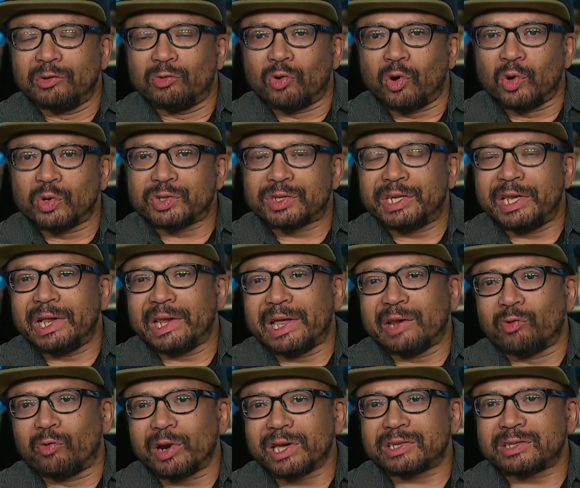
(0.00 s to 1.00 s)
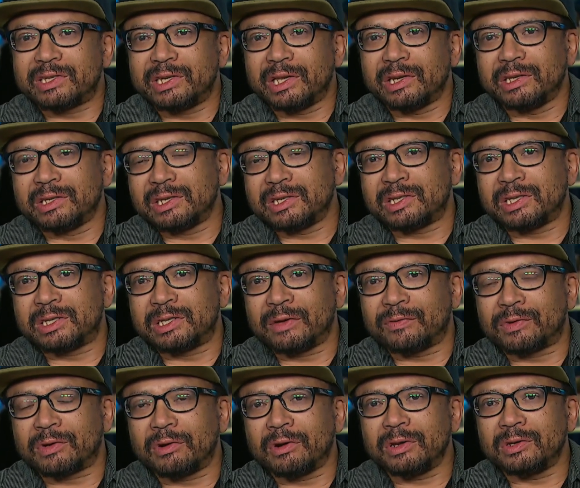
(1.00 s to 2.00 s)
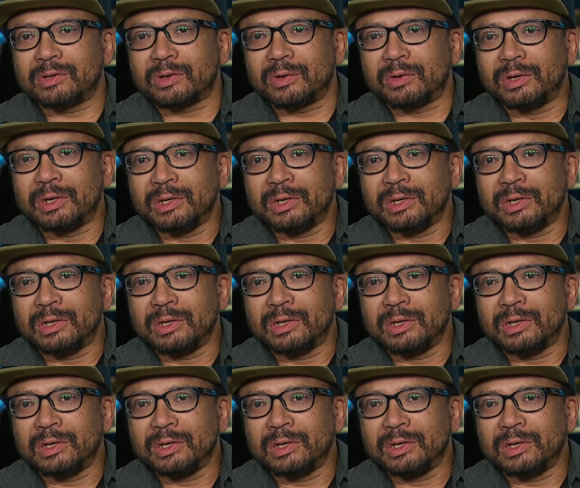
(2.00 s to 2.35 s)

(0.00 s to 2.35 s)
Rosedale and Rexdale in the city of Toronto.